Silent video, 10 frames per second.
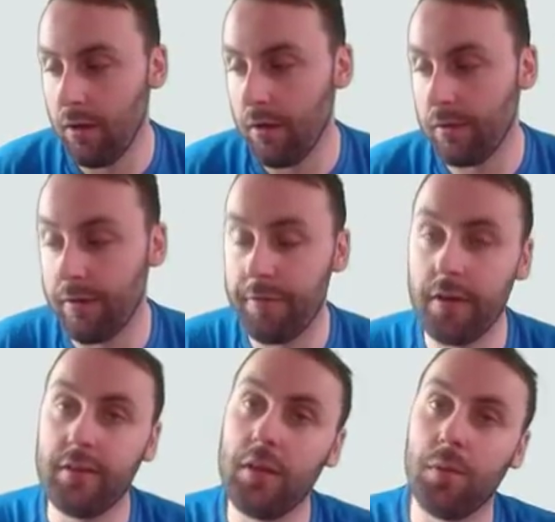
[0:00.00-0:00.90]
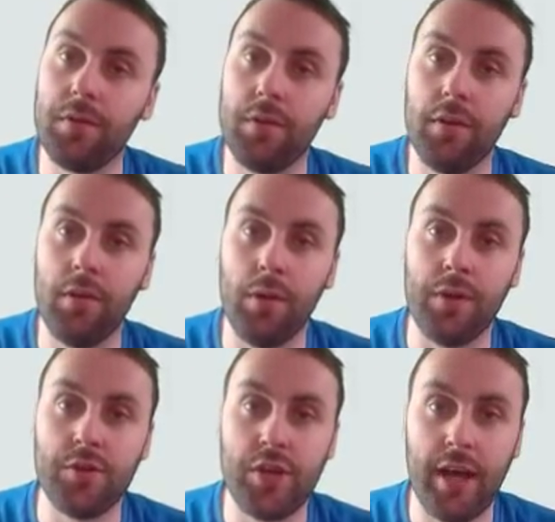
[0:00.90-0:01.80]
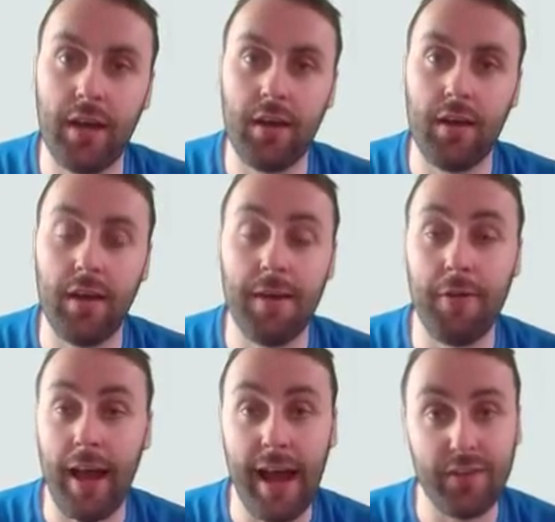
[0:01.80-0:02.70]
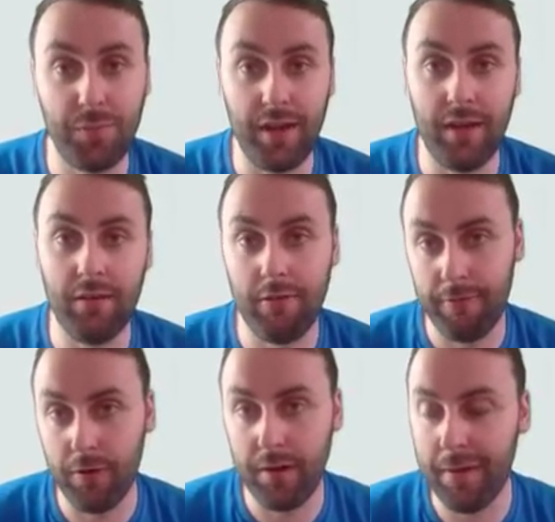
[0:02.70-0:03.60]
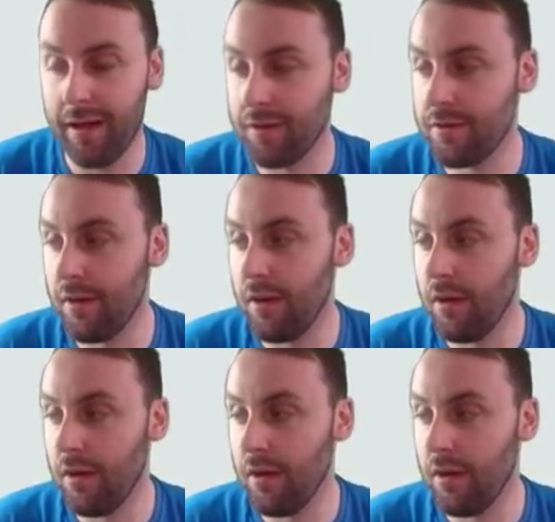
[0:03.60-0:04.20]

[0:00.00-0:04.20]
So the first thing you want to do is check if it has been fully matched.